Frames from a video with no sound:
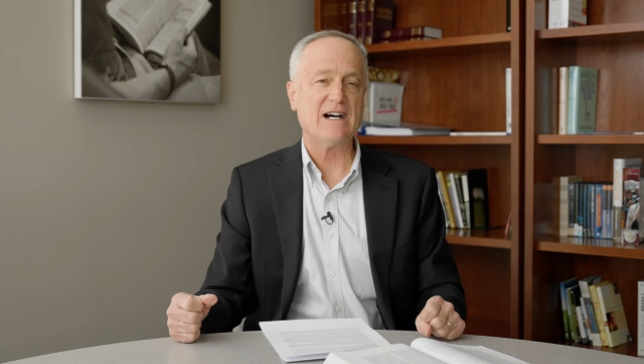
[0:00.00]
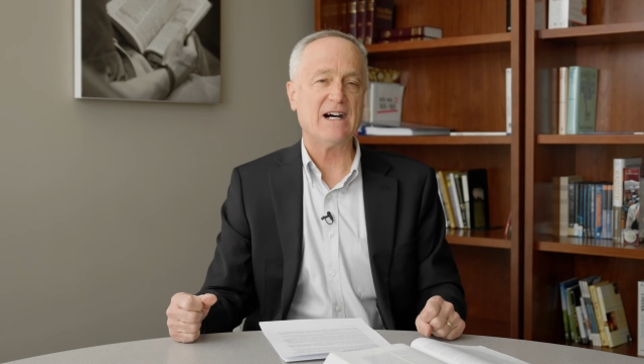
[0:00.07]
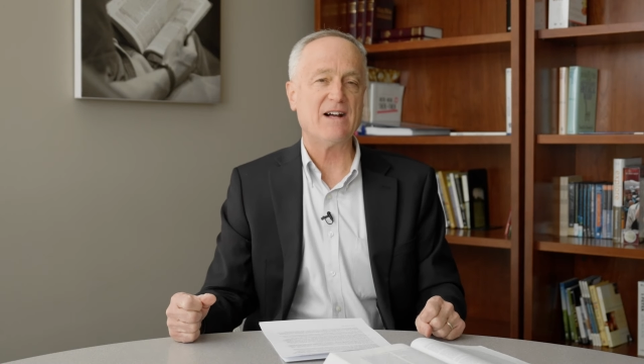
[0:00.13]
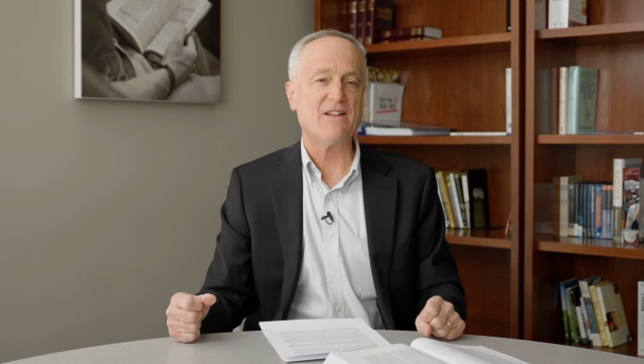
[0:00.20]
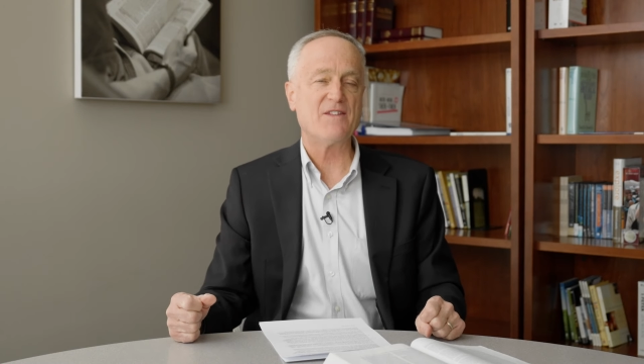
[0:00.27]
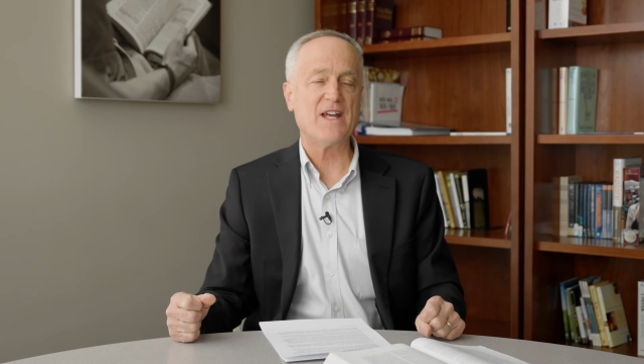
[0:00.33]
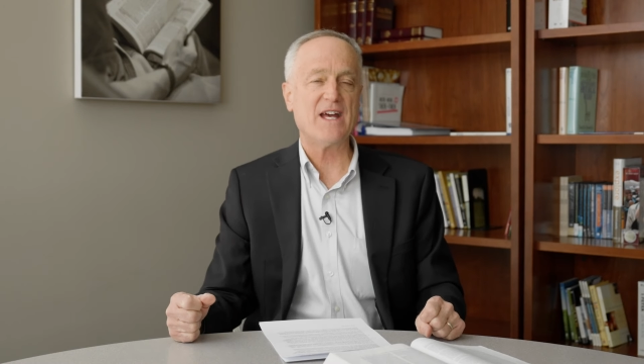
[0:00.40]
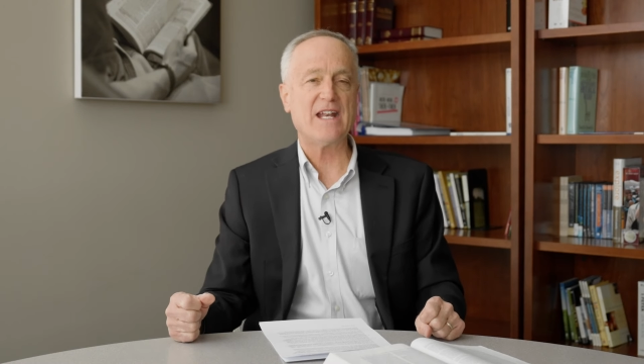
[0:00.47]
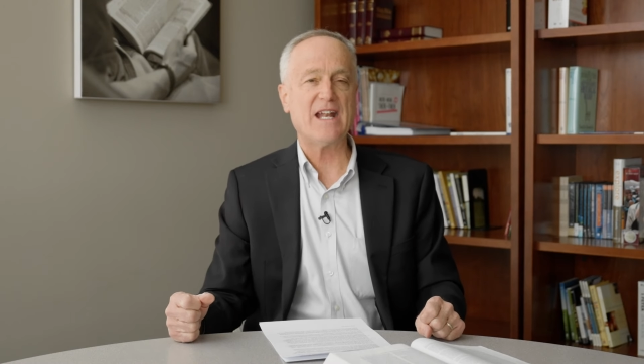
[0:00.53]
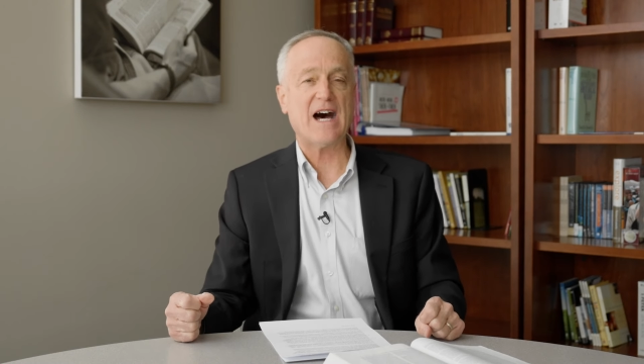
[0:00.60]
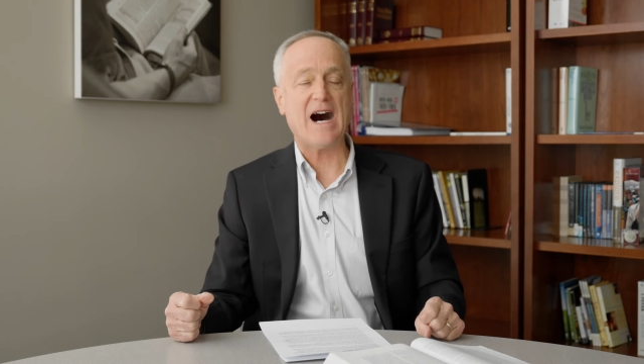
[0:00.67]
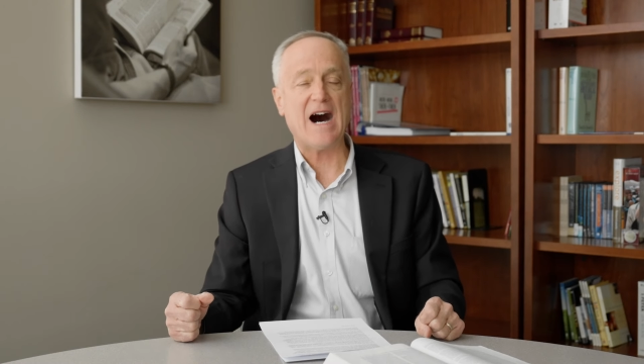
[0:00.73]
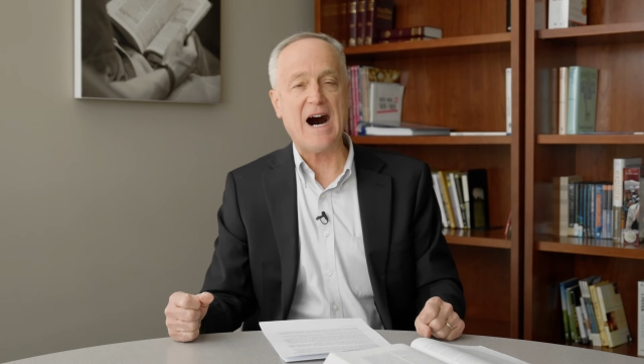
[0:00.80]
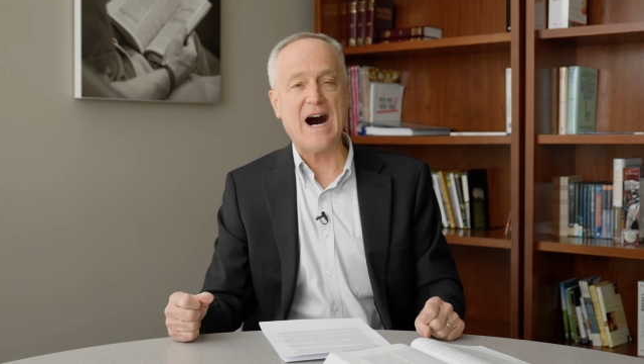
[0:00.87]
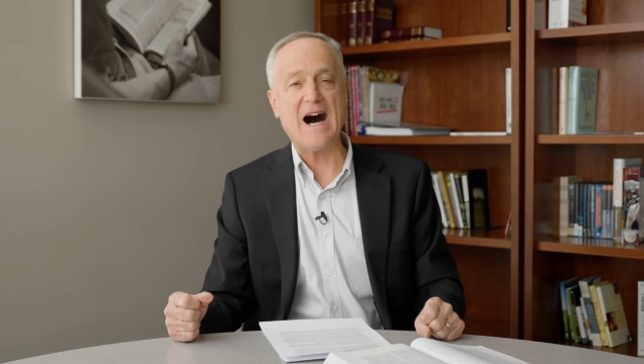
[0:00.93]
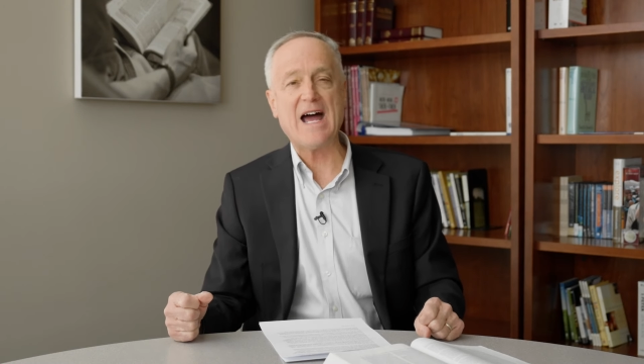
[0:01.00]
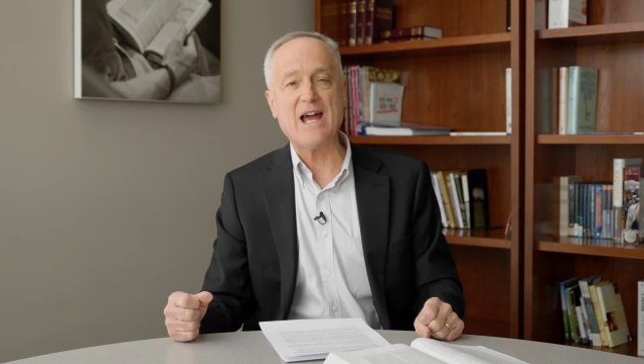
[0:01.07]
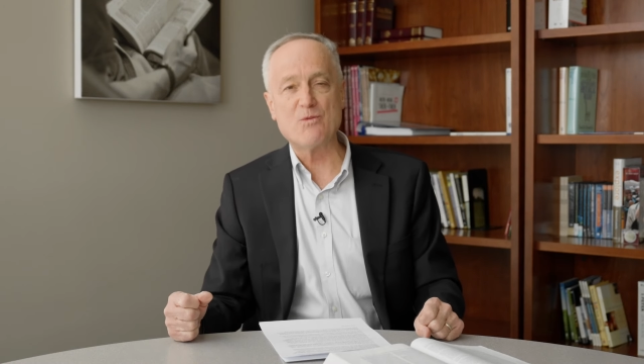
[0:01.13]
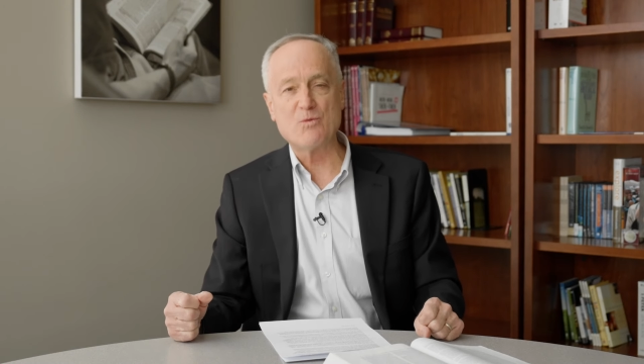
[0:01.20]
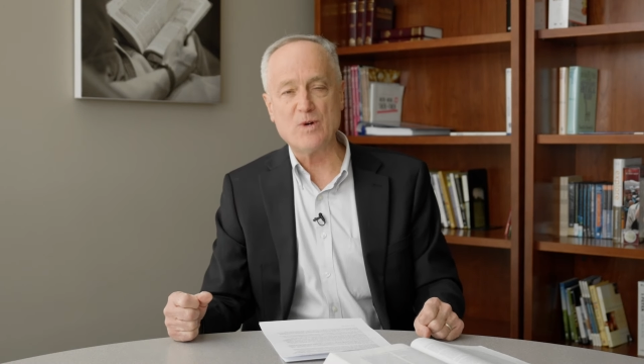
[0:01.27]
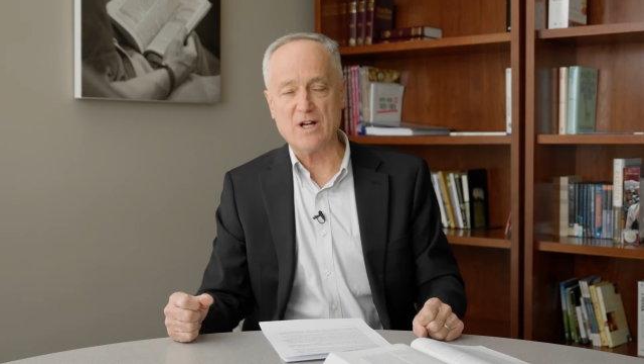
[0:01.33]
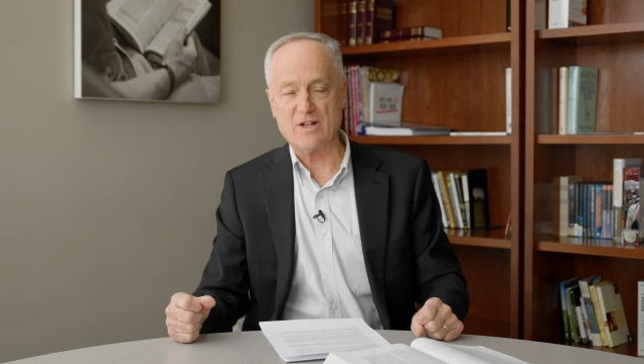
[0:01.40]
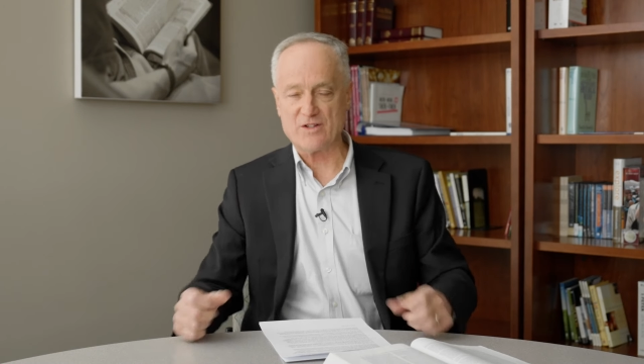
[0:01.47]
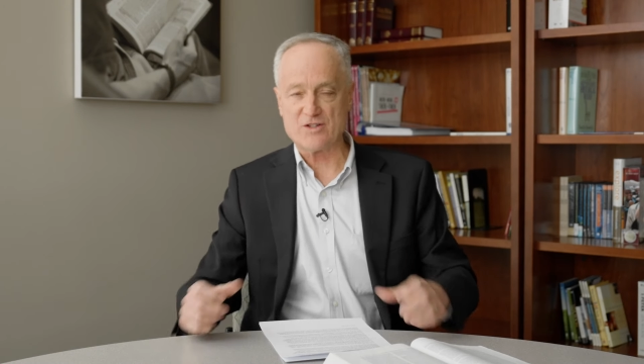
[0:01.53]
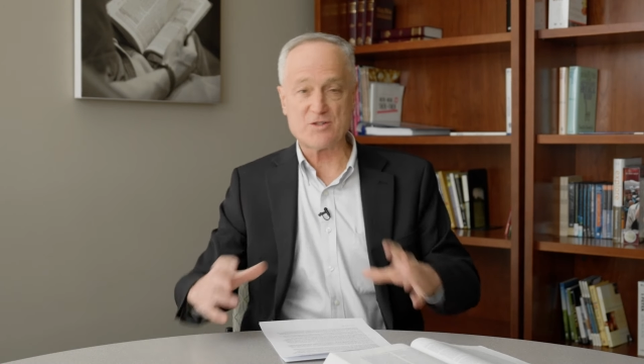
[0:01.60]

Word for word: uh, then I will.